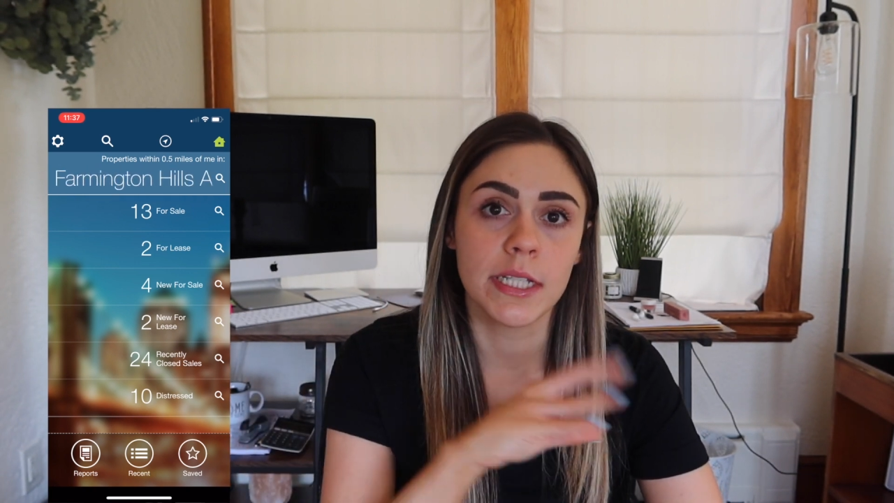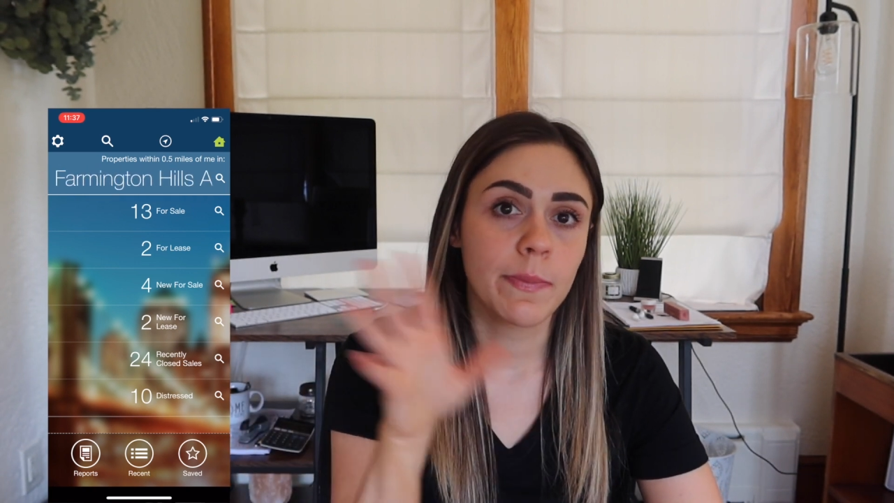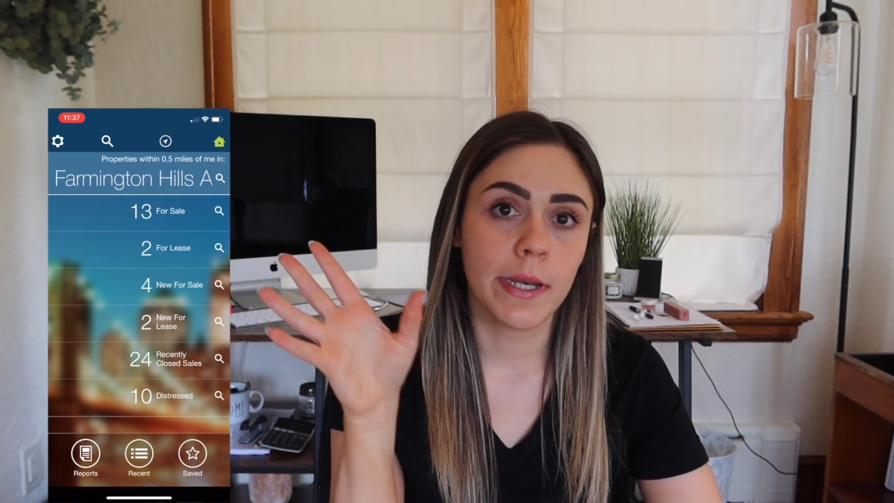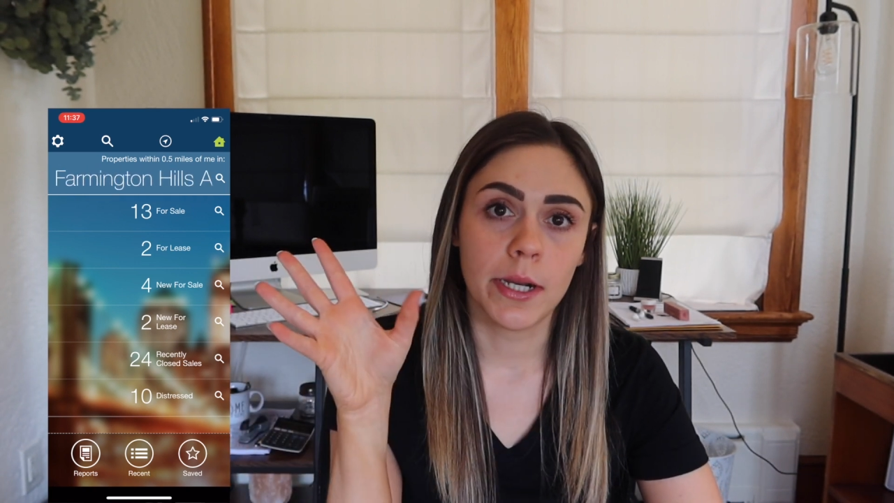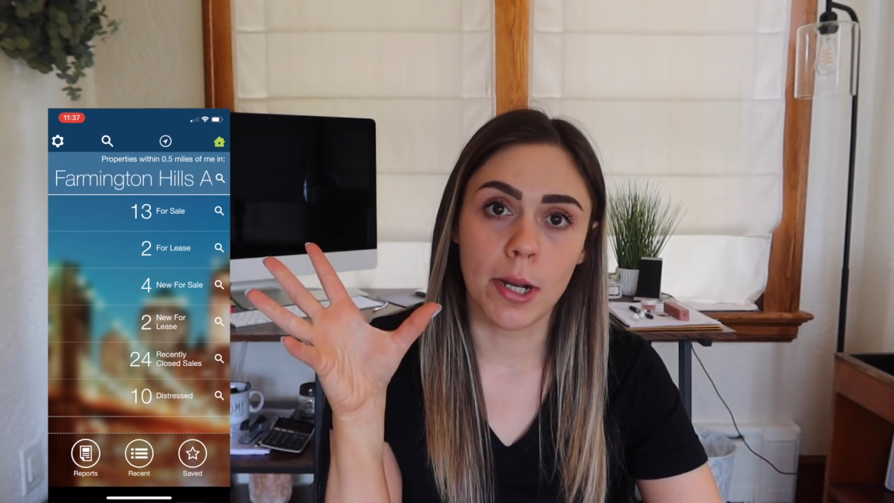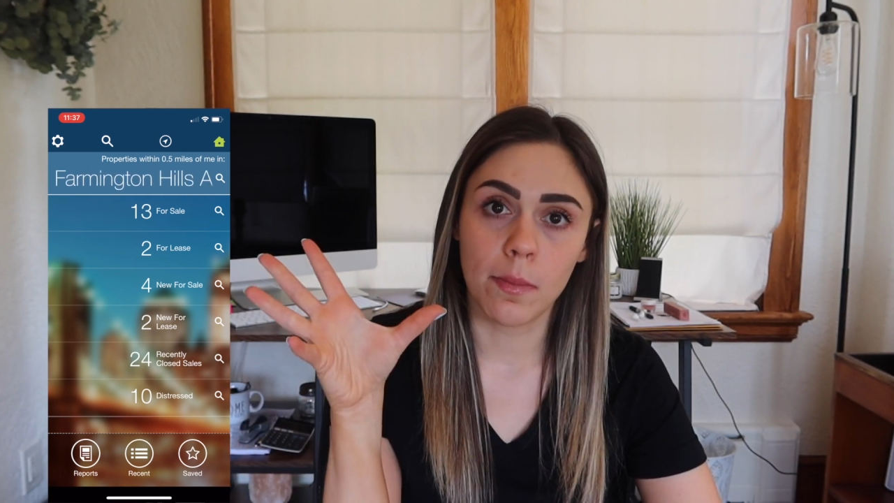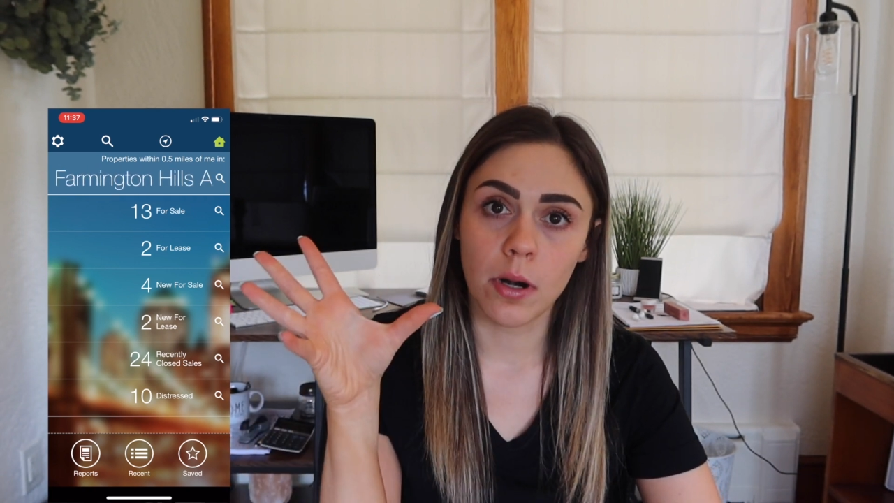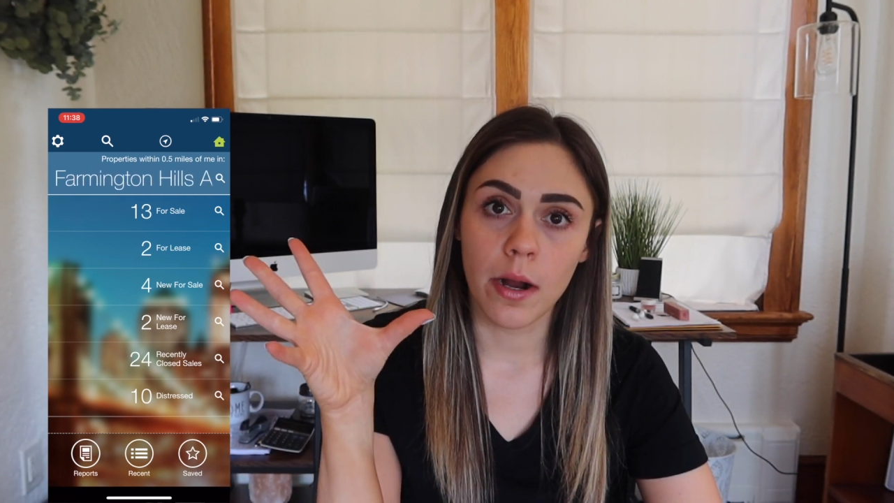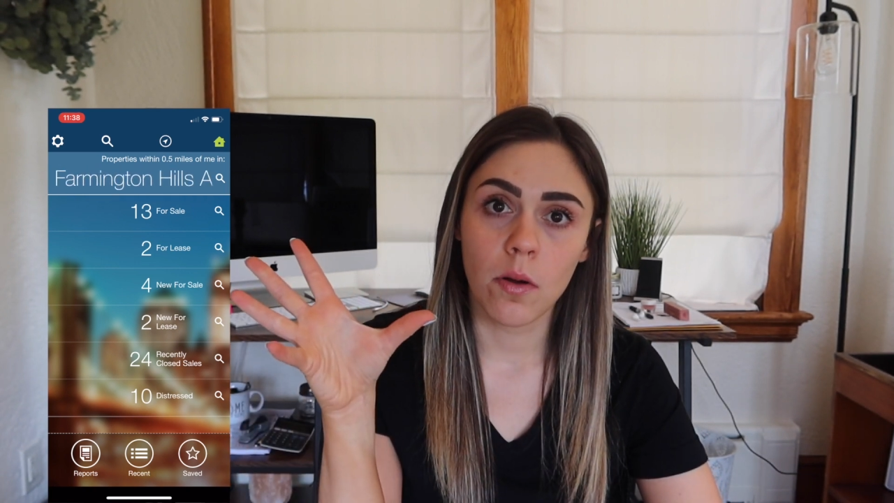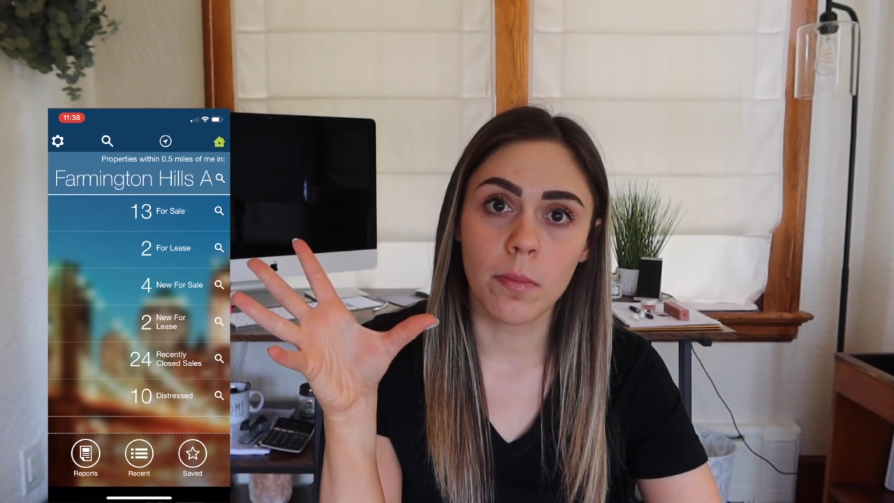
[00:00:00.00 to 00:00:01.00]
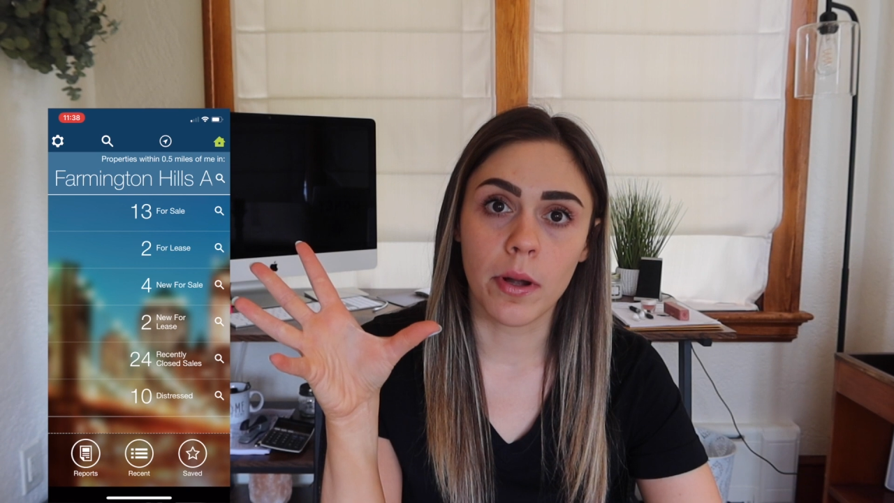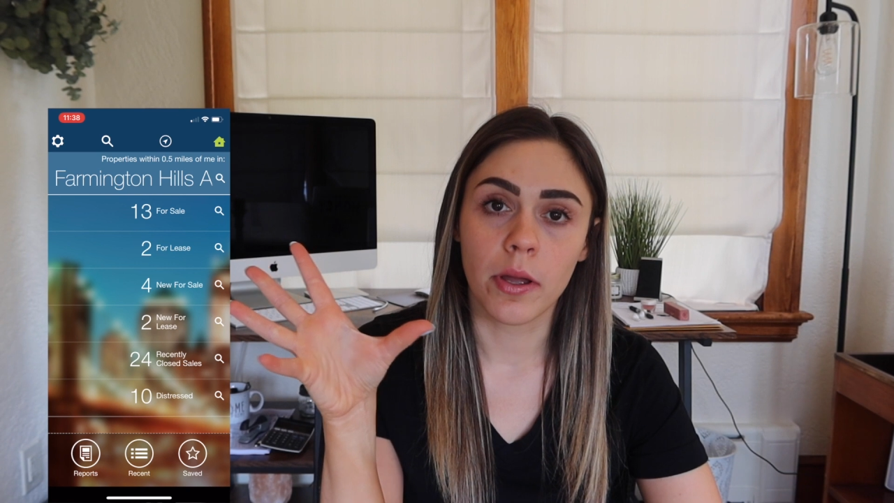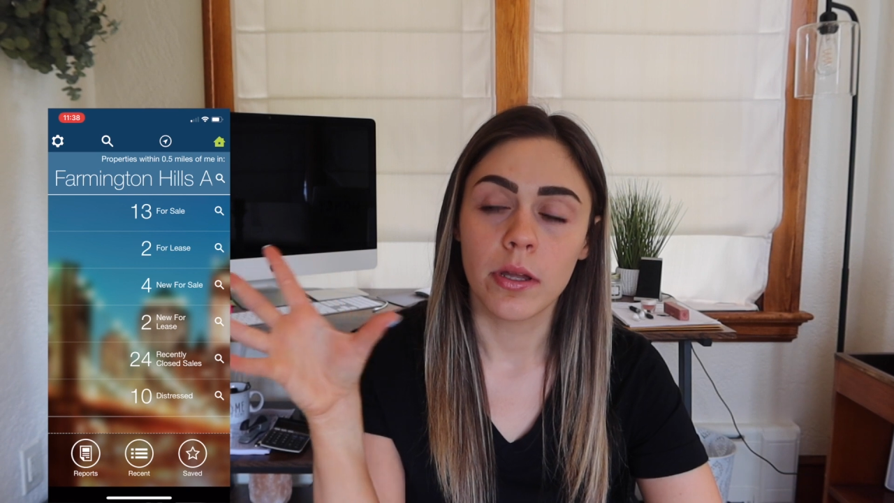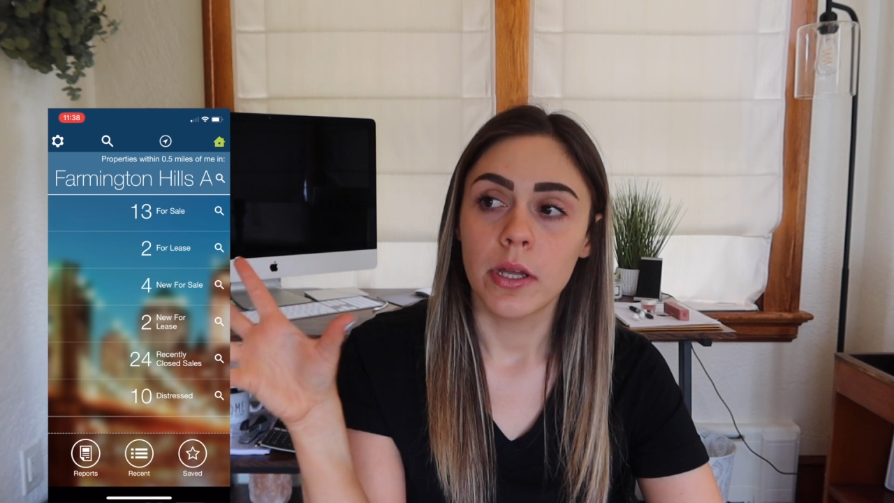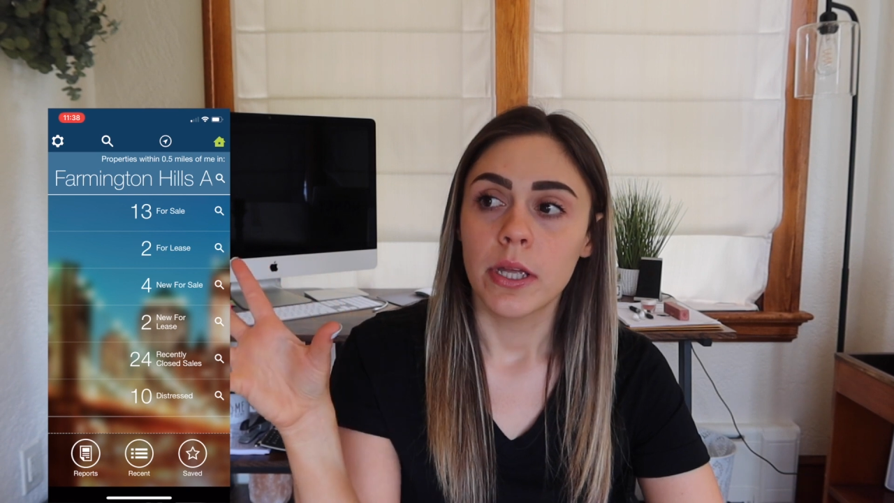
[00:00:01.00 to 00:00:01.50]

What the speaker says: spitting a number out. But